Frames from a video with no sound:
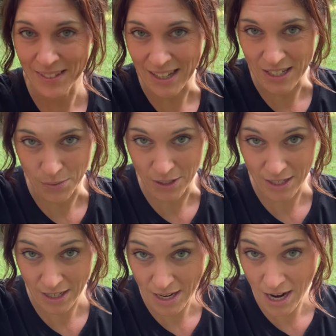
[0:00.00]
I just want
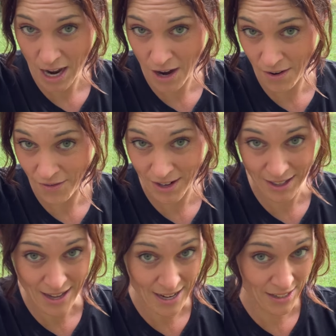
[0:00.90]
you to know, I
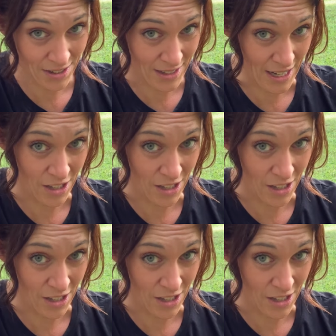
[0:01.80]
realize there's like,